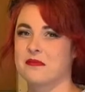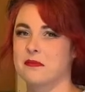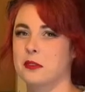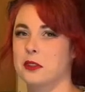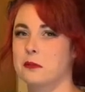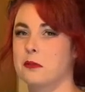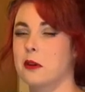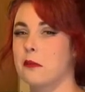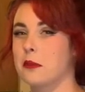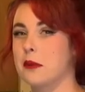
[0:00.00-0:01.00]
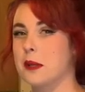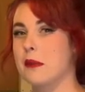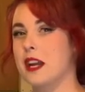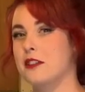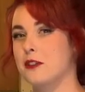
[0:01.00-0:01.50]
which probably
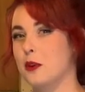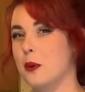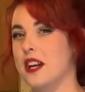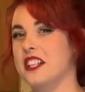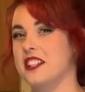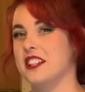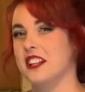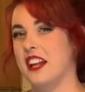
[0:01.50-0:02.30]
makes you question,